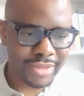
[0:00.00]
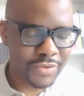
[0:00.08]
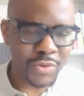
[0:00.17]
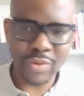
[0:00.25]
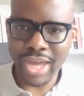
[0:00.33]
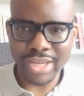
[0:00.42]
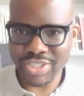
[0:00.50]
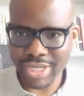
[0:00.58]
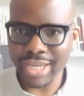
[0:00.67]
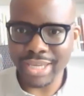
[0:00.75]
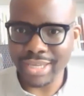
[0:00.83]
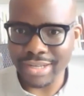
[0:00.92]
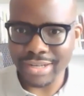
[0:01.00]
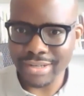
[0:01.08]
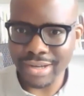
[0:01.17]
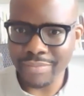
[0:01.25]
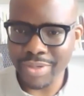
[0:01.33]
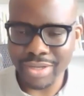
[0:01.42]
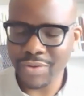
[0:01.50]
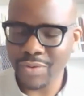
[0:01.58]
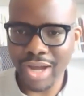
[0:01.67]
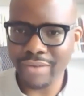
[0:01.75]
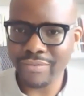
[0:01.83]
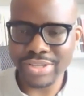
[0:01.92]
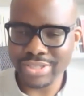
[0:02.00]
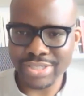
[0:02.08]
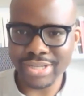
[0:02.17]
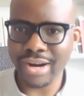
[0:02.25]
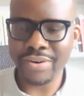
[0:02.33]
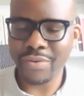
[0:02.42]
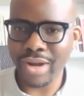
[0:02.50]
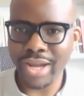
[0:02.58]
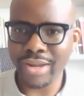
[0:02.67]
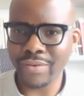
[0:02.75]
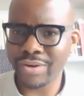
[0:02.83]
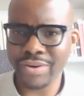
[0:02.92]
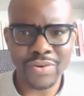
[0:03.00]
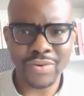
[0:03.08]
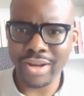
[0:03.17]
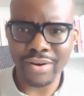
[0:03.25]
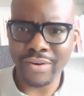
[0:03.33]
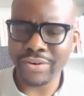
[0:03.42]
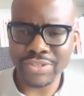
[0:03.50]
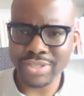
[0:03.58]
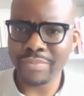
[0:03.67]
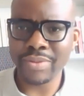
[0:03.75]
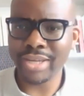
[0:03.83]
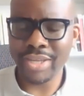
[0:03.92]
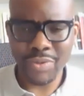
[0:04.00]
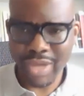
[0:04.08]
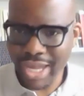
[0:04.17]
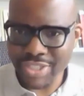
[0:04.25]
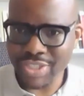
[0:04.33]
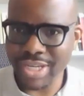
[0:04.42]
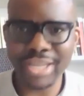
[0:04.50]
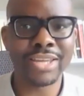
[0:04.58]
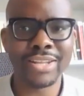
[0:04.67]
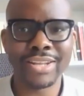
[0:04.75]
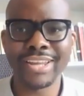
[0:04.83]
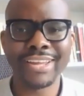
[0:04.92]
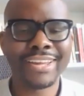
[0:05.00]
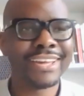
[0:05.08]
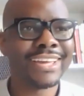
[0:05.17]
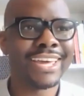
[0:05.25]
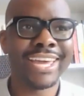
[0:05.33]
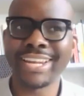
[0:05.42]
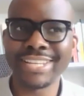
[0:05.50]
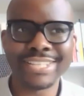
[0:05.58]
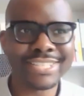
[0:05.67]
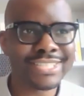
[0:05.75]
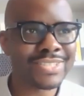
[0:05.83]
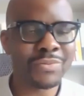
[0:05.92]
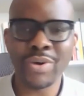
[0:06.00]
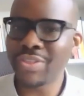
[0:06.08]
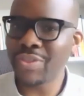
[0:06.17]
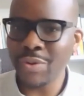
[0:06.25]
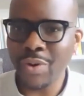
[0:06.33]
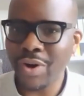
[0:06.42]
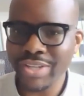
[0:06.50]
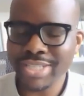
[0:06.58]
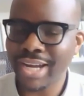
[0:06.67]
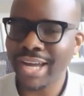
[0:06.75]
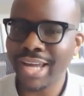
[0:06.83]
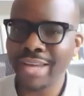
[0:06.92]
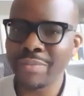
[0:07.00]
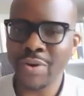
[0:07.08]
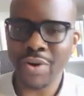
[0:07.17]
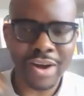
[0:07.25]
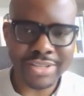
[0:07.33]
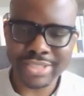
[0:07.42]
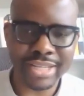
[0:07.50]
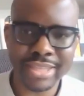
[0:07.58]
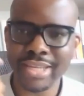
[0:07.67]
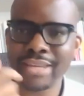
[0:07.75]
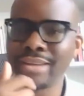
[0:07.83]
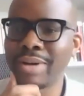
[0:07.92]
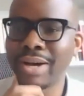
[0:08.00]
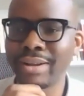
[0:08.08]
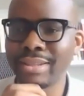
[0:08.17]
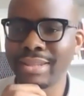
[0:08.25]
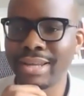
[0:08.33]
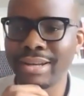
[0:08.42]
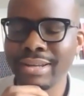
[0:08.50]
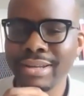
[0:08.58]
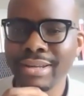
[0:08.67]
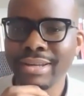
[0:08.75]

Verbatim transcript: if you can't shake it, I mean, if you have this desire to write or to create art or something, you can't shake it. It is with you all the time. You're constantly thinking about it. Then,